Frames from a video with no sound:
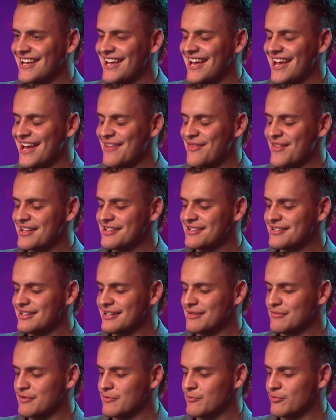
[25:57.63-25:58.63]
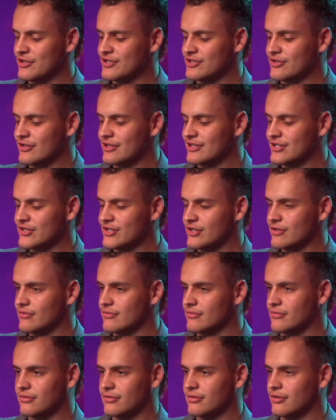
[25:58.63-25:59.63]
And that's the thing with Prisoner, it's
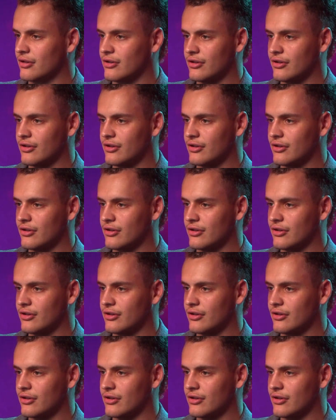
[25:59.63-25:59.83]
still got a